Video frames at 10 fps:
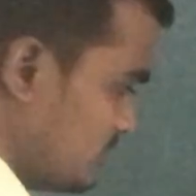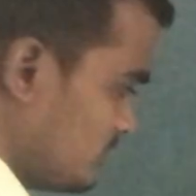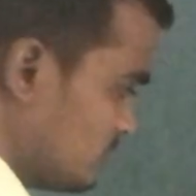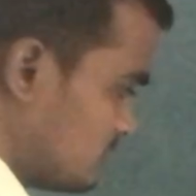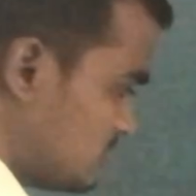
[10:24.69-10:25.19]

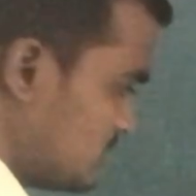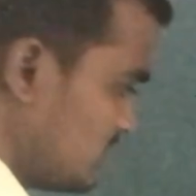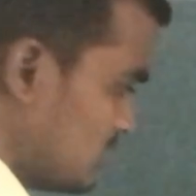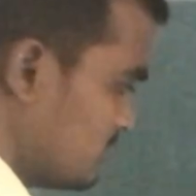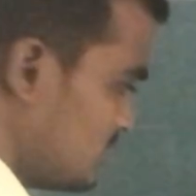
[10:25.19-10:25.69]

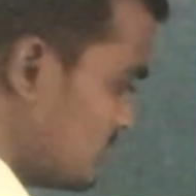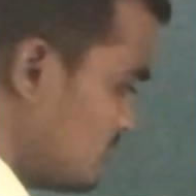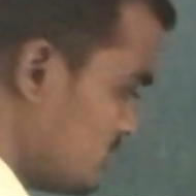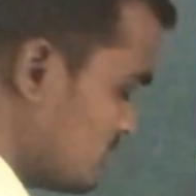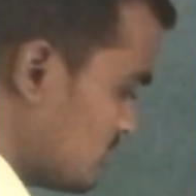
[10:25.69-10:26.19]
u3 double
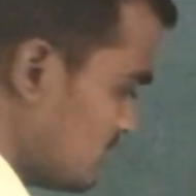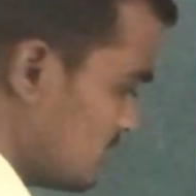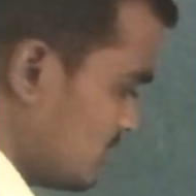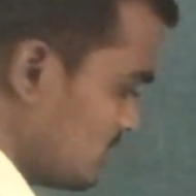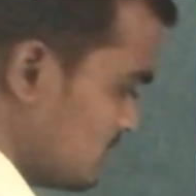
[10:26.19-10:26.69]
dot
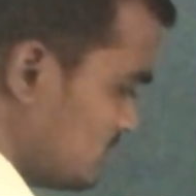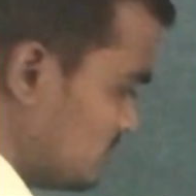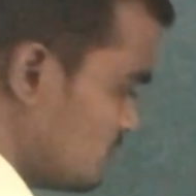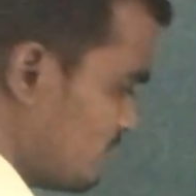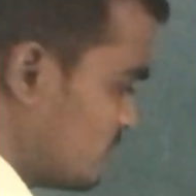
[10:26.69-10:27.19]

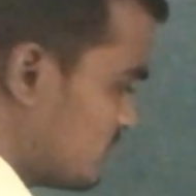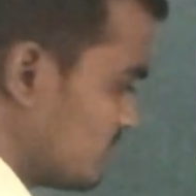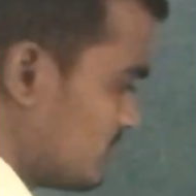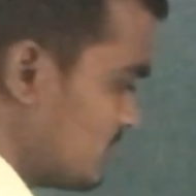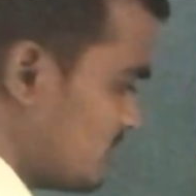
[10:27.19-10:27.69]
u4
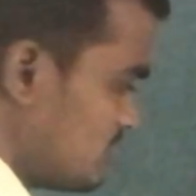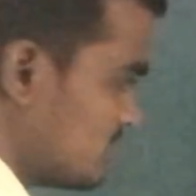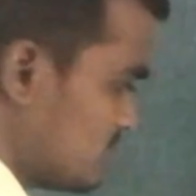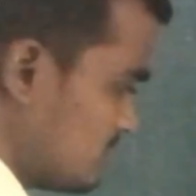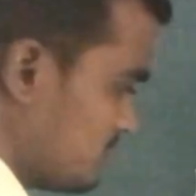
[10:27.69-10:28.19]
double dot
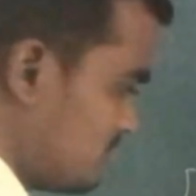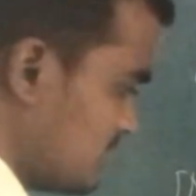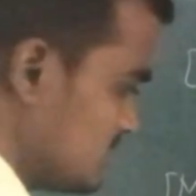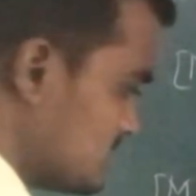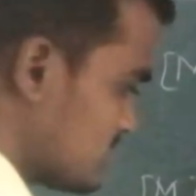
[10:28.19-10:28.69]

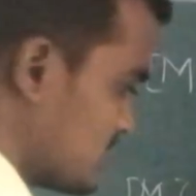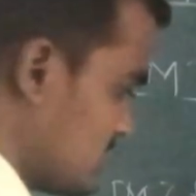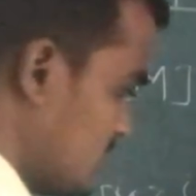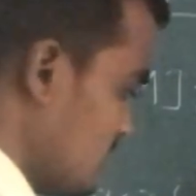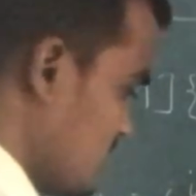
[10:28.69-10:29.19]
plus
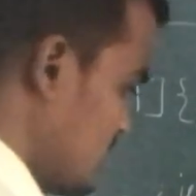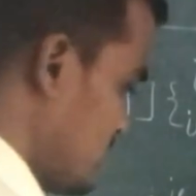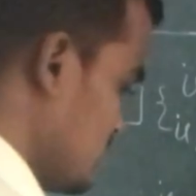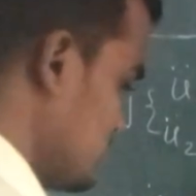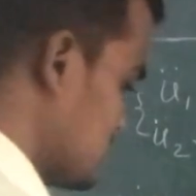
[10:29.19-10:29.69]
K
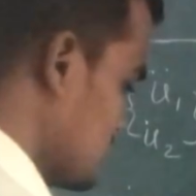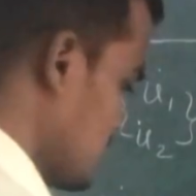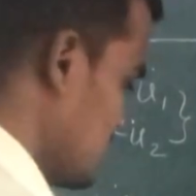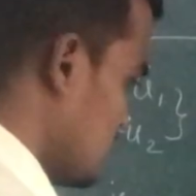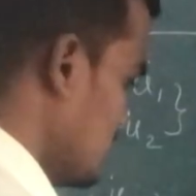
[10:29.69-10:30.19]
matrix
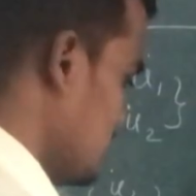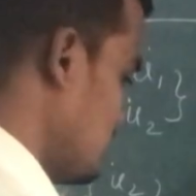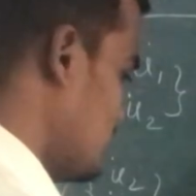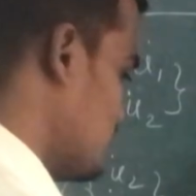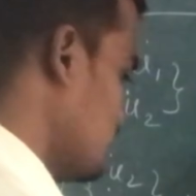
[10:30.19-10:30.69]

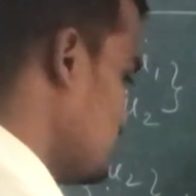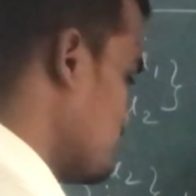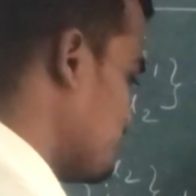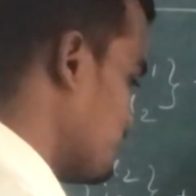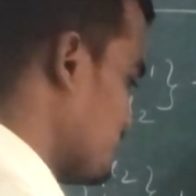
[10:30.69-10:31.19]
into
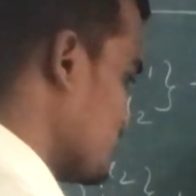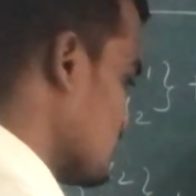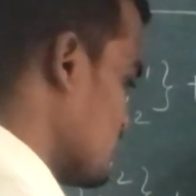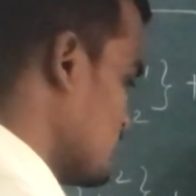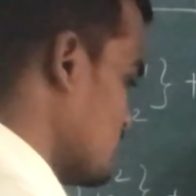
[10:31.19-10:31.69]

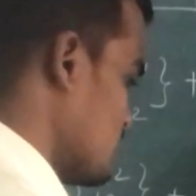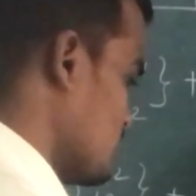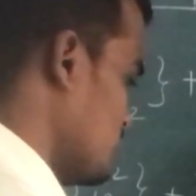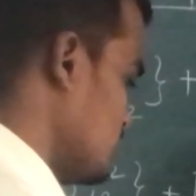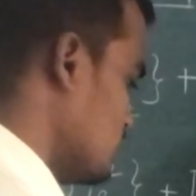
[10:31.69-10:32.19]

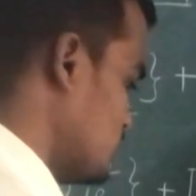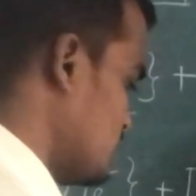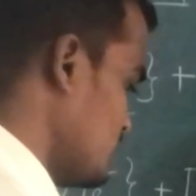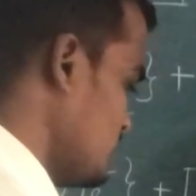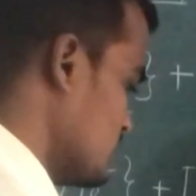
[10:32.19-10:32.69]
u3
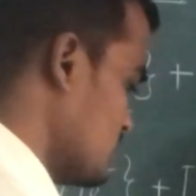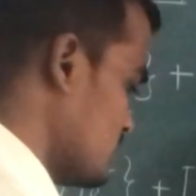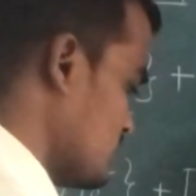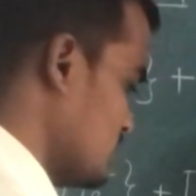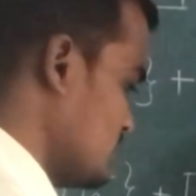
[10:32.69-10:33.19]

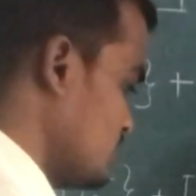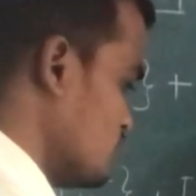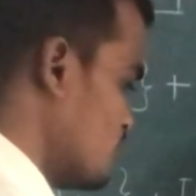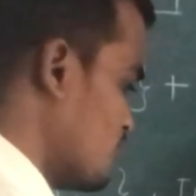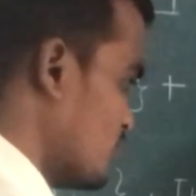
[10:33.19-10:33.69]

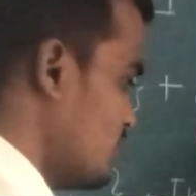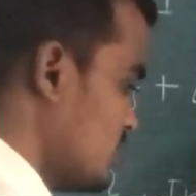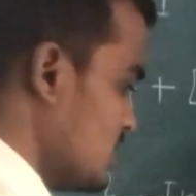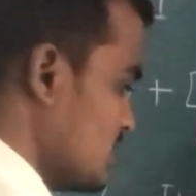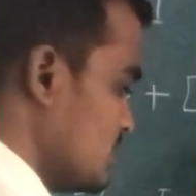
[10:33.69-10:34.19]
u4
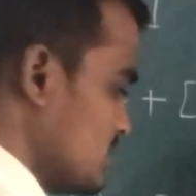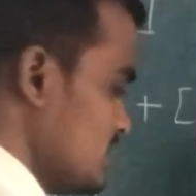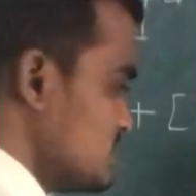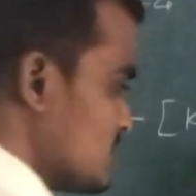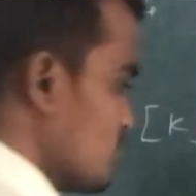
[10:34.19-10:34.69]

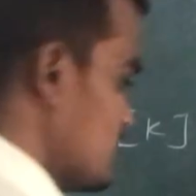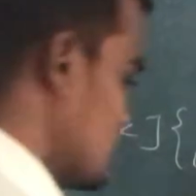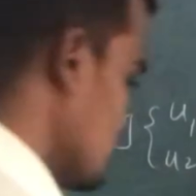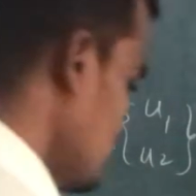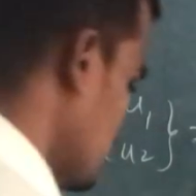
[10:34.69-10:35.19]
is equal to